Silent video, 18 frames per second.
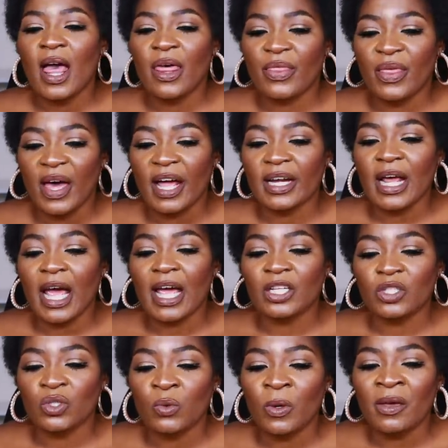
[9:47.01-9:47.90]
that
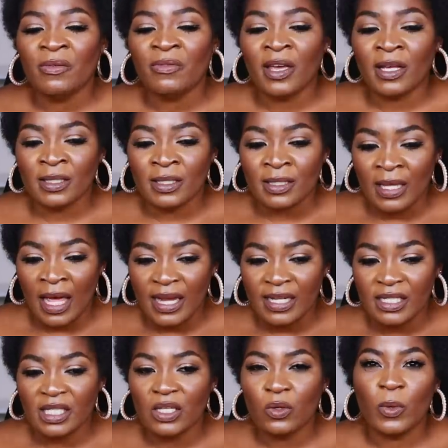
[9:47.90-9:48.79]
I do have
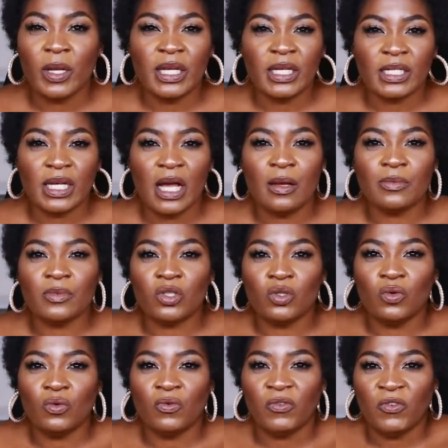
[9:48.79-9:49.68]
anxiety when it
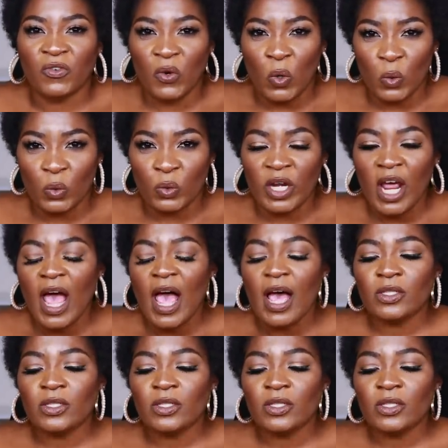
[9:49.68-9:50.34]
comes to phone.